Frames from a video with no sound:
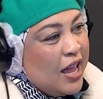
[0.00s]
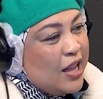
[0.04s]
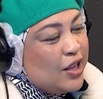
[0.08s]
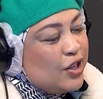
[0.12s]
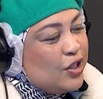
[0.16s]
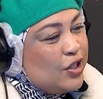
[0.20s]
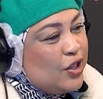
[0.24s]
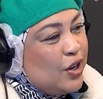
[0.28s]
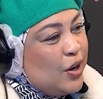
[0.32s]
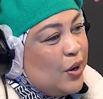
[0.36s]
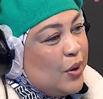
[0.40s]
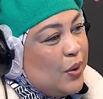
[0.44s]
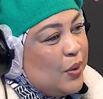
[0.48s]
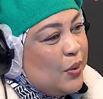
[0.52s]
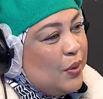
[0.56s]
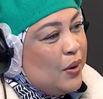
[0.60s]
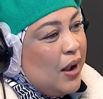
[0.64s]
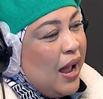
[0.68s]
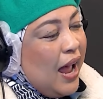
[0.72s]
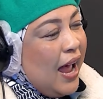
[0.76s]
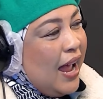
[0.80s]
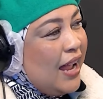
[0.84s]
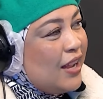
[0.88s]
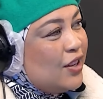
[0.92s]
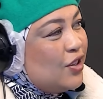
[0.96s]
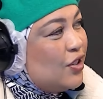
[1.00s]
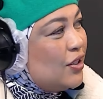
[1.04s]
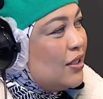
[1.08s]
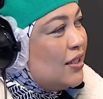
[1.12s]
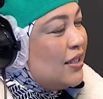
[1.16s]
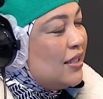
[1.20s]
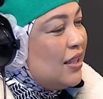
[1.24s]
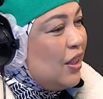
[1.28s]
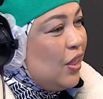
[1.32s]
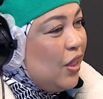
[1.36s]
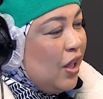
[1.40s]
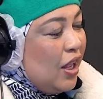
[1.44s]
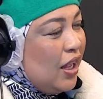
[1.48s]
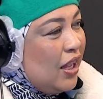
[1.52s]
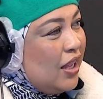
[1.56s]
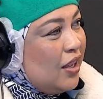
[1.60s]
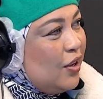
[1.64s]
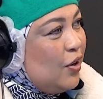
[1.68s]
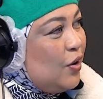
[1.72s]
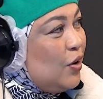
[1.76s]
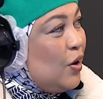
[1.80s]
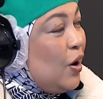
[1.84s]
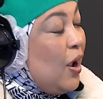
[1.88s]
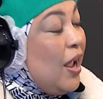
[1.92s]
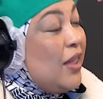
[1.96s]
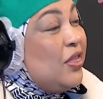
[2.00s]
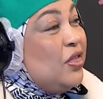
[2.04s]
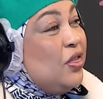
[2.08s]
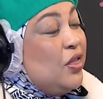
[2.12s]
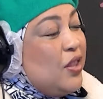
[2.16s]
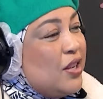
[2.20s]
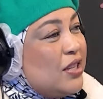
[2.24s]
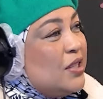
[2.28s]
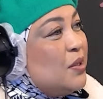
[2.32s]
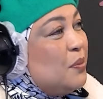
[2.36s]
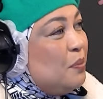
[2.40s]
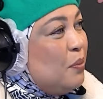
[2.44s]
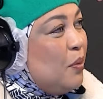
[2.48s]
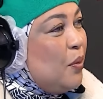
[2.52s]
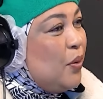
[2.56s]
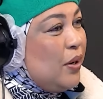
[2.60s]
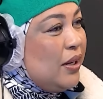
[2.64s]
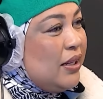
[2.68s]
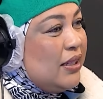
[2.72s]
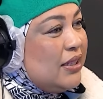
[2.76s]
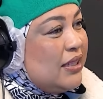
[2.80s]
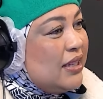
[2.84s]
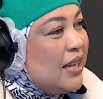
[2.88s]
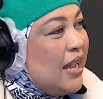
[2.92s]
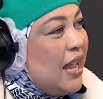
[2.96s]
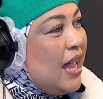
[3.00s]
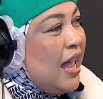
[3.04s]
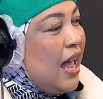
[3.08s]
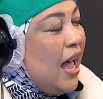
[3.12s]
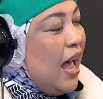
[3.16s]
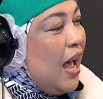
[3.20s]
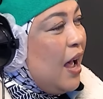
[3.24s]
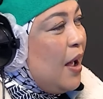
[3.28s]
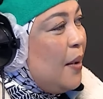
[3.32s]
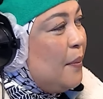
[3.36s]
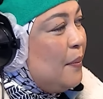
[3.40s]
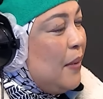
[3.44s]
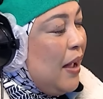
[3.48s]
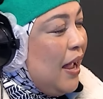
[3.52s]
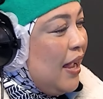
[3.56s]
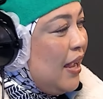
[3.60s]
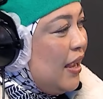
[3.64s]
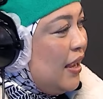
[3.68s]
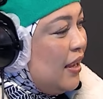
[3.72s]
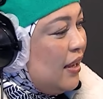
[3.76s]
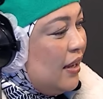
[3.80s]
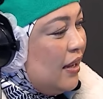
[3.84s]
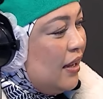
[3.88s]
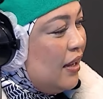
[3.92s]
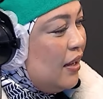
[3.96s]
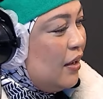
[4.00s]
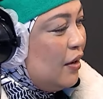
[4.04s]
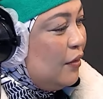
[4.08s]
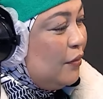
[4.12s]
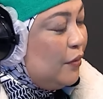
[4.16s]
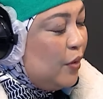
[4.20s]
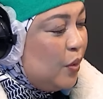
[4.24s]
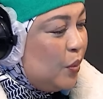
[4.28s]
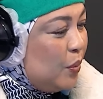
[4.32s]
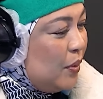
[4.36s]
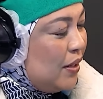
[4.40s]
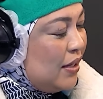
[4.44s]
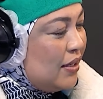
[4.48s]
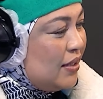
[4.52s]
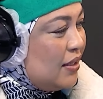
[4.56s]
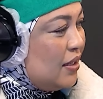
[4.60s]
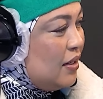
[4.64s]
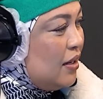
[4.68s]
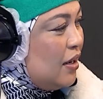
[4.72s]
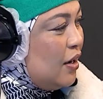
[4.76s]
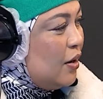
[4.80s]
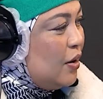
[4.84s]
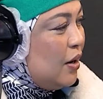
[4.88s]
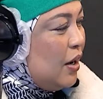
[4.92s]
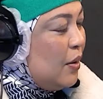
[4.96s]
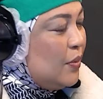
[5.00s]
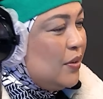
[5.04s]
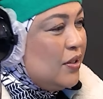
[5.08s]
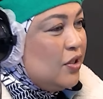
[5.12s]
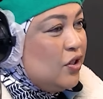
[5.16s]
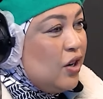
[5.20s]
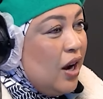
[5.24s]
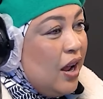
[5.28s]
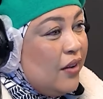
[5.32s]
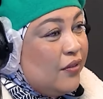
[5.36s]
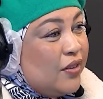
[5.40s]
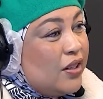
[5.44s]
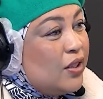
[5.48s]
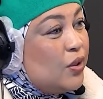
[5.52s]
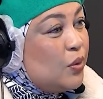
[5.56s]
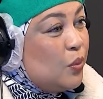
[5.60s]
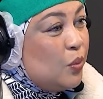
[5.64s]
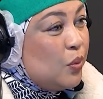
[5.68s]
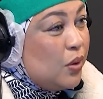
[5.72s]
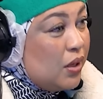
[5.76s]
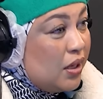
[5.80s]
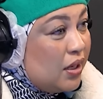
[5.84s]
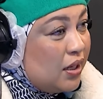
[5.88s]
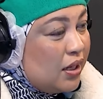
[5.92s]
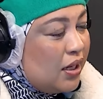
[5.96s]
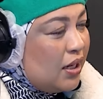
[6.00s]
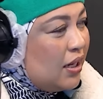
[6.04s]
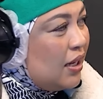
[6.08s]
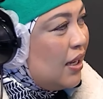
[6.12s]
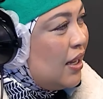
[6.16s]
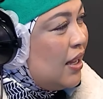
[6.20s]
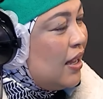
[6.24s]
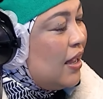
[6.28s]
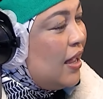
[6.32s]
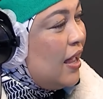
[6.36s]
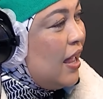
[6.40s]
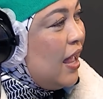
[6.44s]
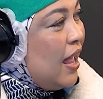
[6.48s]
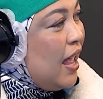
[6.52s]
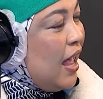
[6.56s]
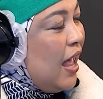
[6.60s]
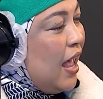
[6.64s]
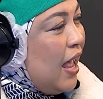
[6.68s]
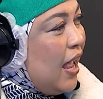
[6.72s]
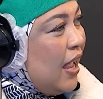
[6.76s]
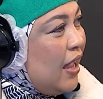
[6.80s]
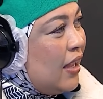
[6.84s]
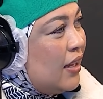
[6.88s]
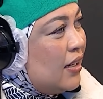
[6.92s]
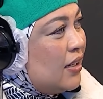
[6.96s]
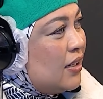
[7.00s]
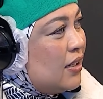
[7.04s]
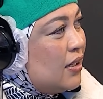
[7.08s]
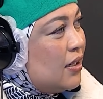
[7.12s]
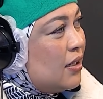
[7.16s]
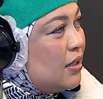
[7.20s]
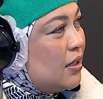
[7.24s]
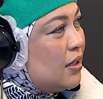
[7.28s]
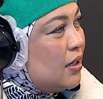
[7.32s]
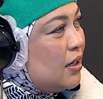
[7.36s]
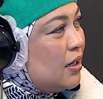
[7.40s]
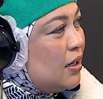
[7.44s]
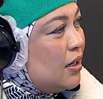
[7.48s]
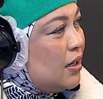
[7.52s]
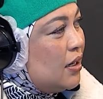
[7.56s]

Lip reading: So I just think, you know, at this point, a few weeks ago, I was driving to work and